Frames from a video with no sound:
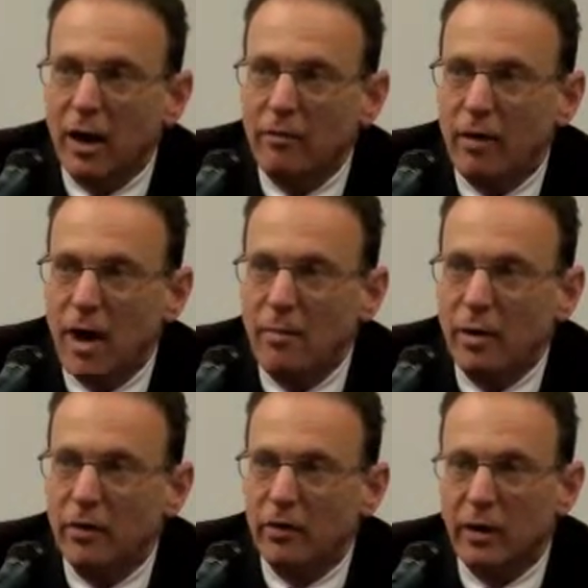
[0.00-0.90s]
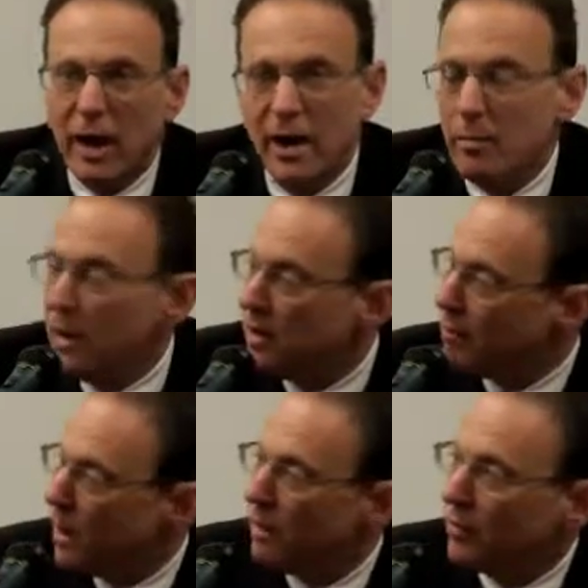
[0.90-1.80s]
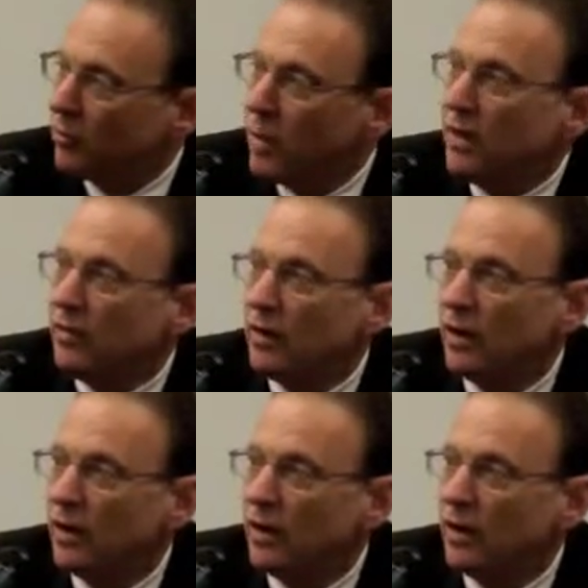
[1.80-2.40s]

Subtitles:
and vibrant and animated public space